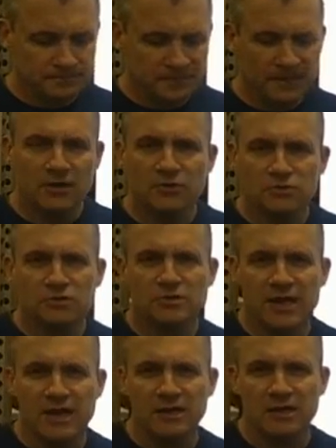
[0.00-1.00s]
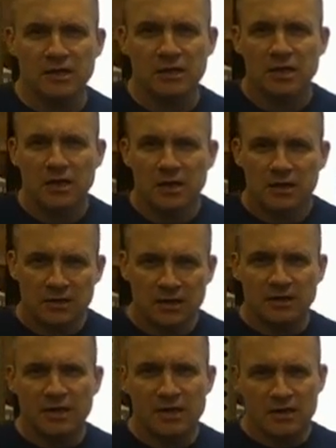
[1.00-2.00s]
an understanding that,
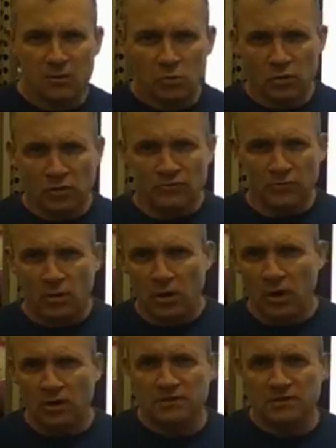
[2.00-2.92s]
again, it works for all